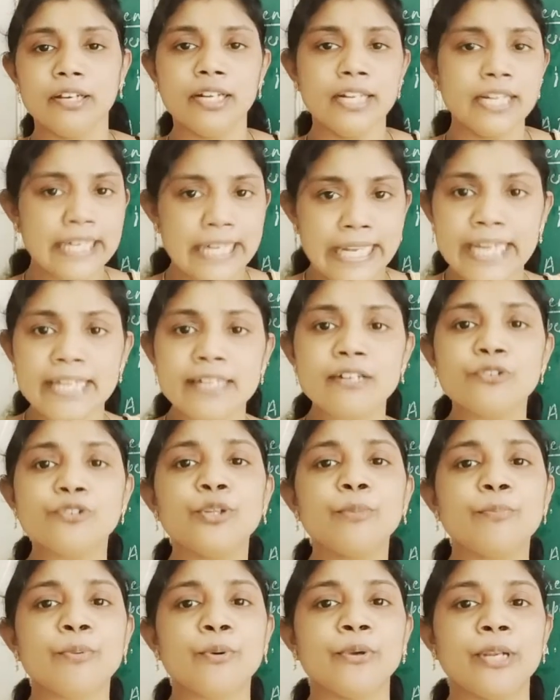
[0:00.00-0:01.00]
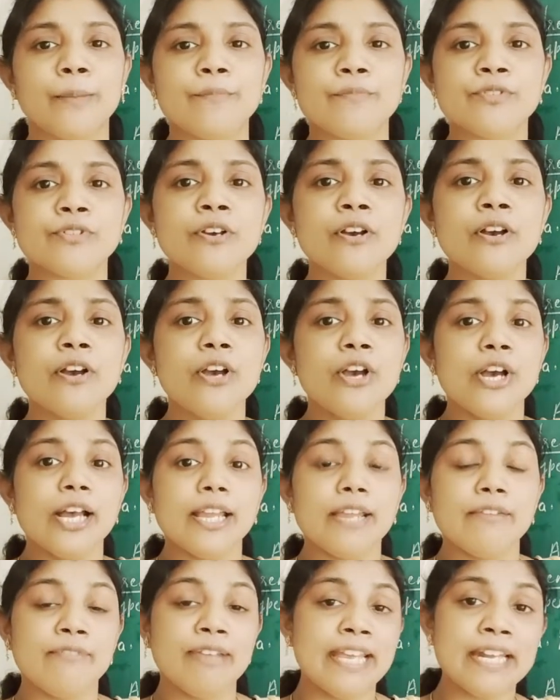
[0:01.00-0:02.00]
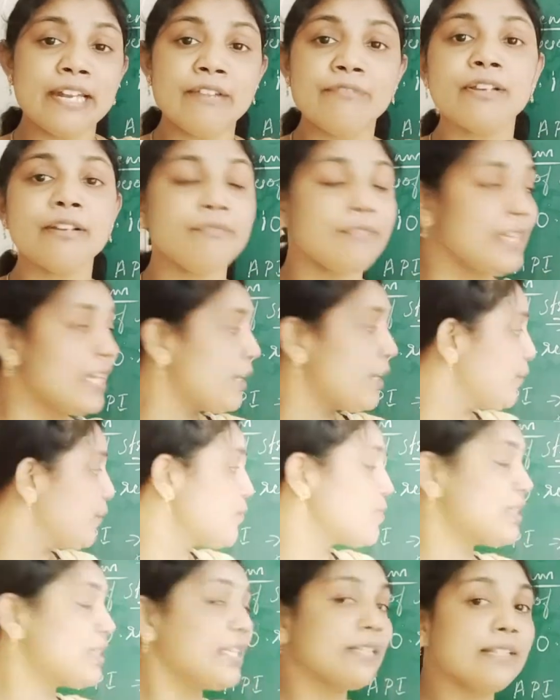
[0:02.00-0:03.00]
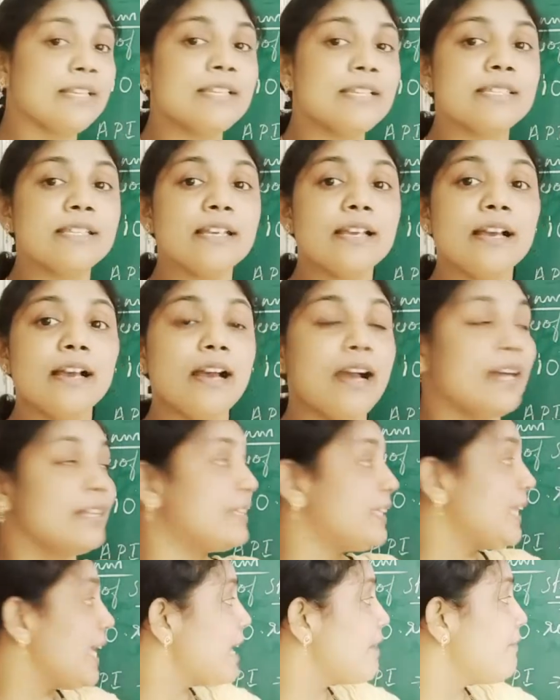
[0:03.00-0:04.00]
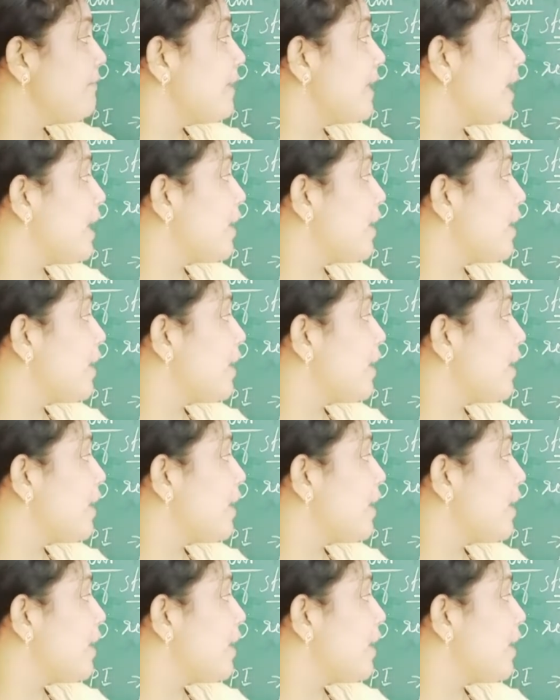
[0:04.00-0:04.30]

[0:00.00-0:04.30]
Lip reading: related to the program. So wherever we are using this, there we are